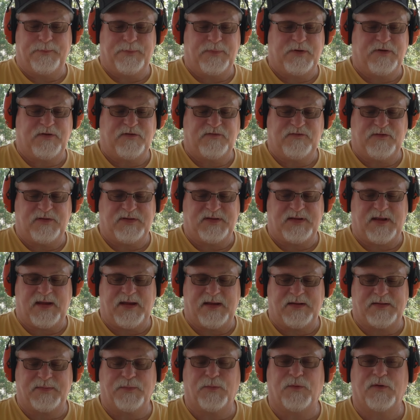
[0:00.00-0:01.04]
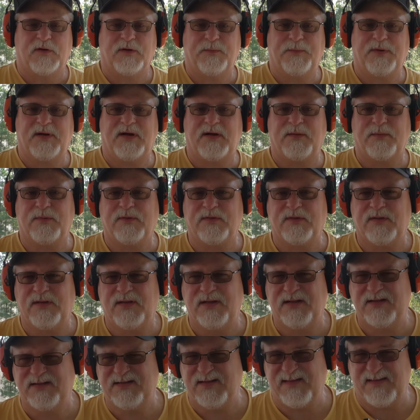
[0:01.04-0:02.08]
Could you say it's more comparable
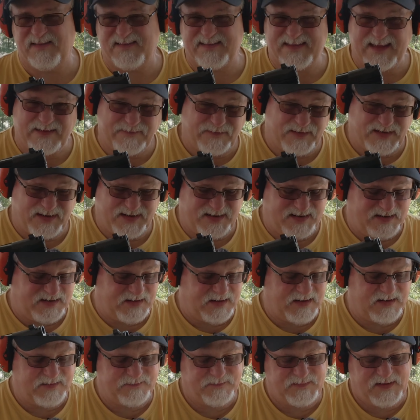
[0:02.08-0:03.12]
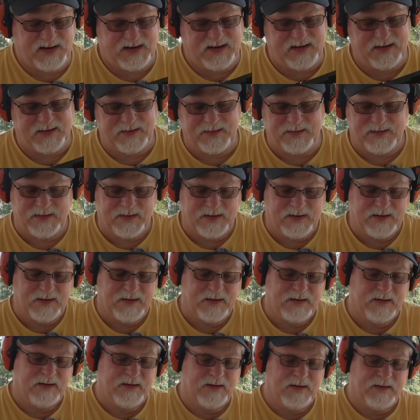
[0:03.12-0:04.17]
to the 17?
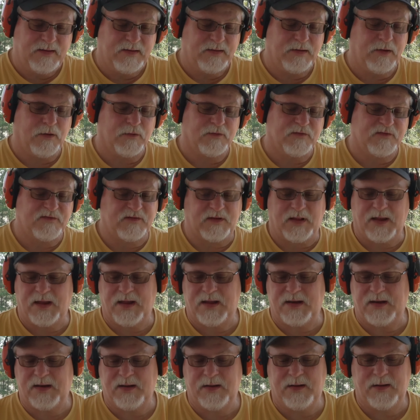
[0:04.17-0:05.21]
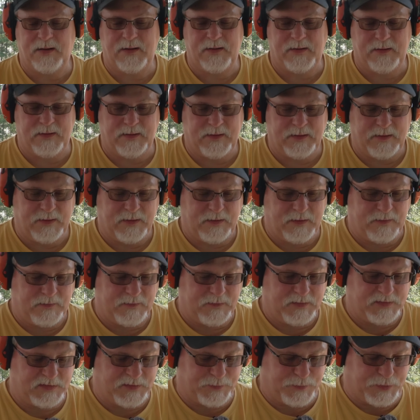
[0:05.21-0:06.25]
Longer slide.
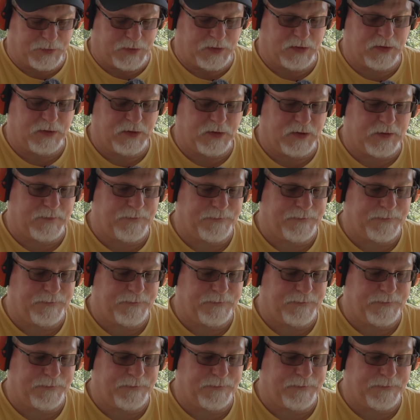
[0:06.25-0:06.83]
These are pretty good,